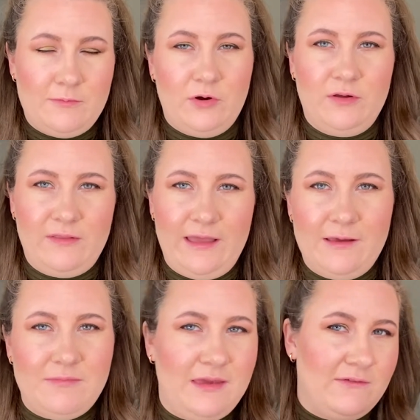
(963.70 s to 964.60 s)

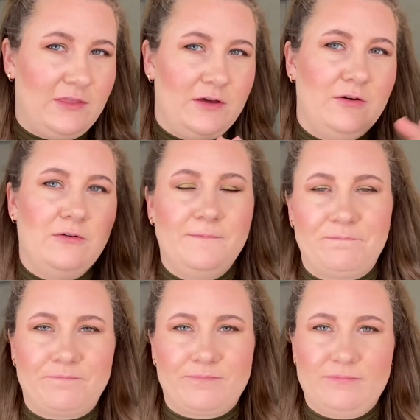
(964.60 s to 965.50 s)
glam, even though
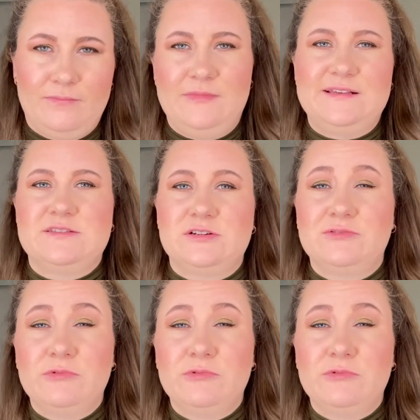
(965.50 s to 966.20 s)
this look